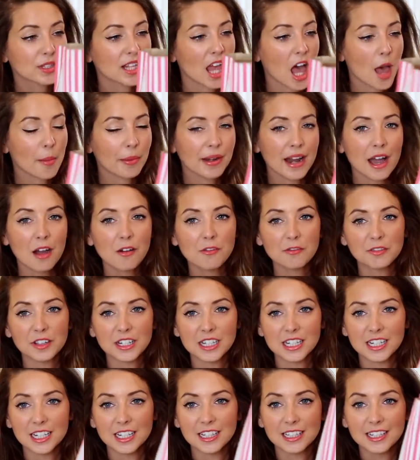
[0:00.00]
was Urban
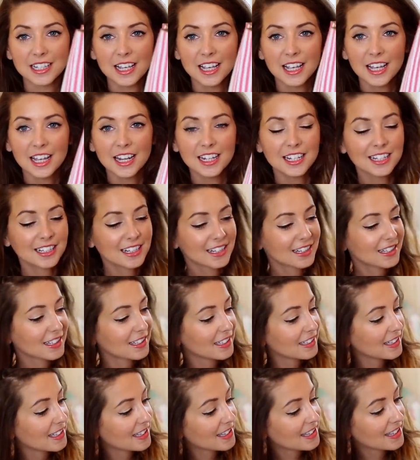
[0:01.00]
Outfitters. Look,
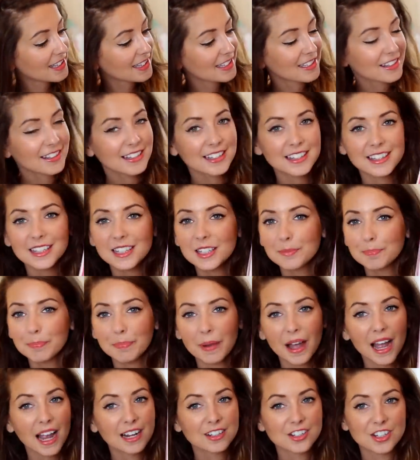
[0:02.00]
this is just this
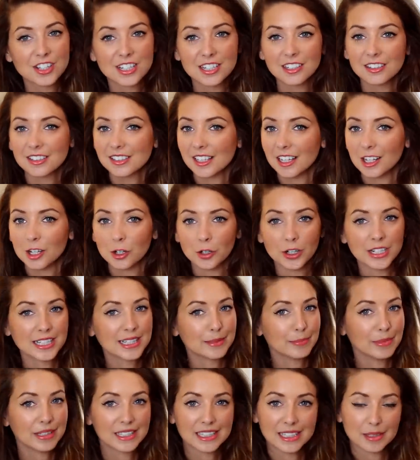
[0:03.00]
bag just looks like
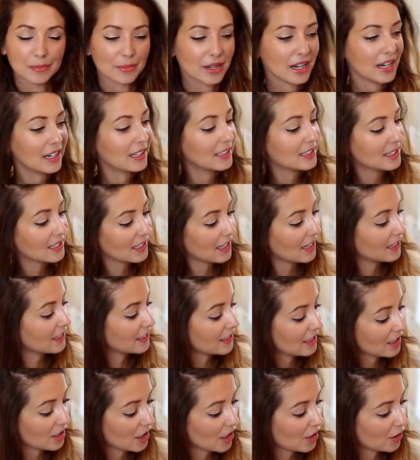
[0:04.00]
Christmas to me. It's
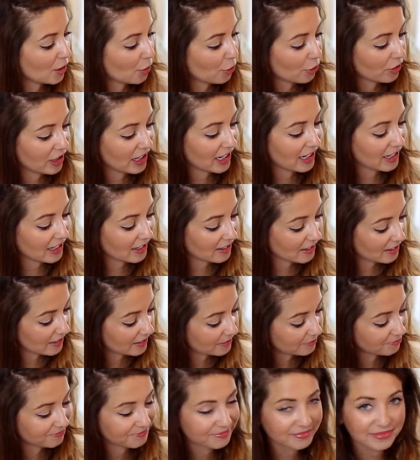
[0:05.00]
like, you know, green
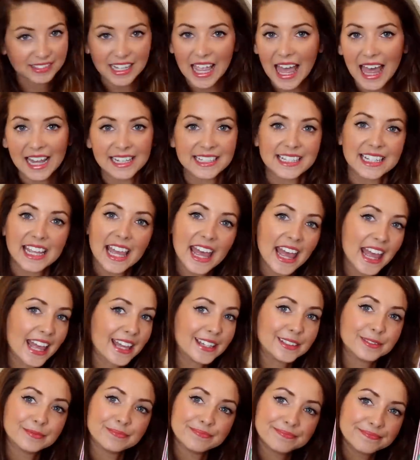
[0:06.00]
and candy
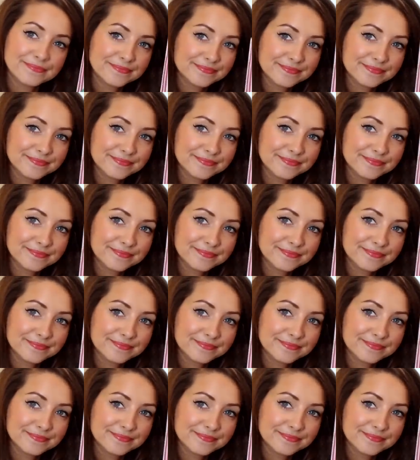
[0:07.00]
cane